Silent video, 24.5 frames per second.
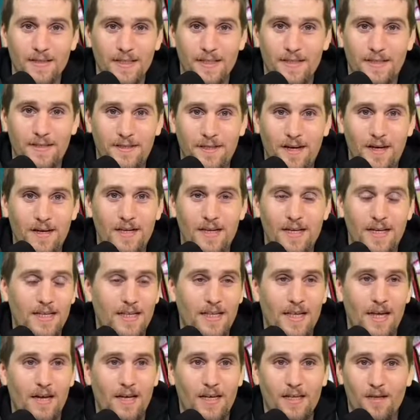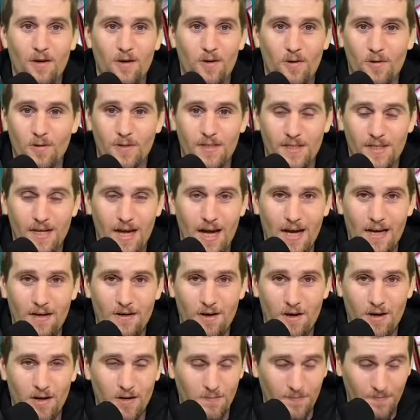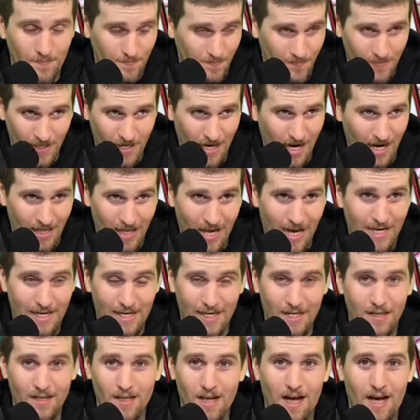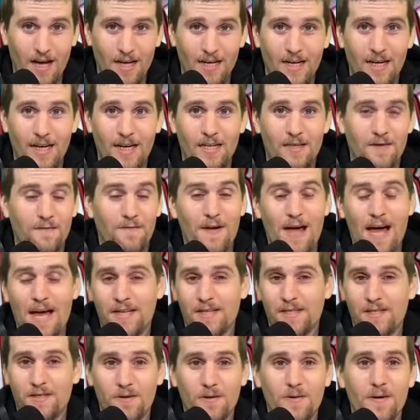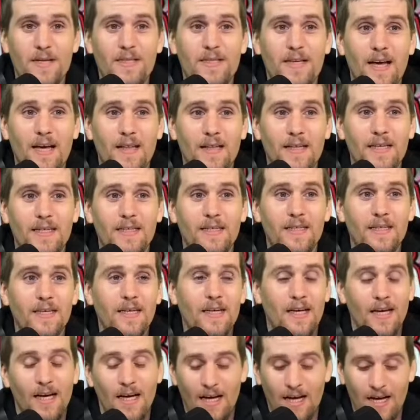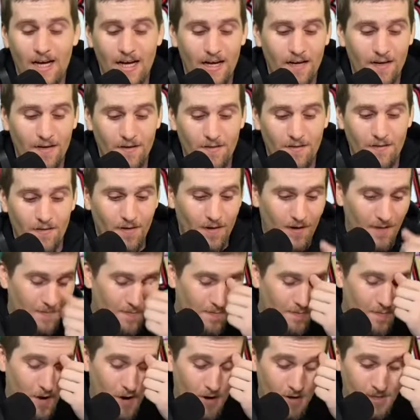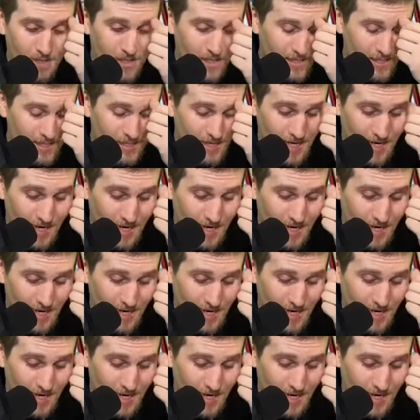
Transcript: It's done in the old style art, and I like it a lot. And it's fast storytelling, and Mars's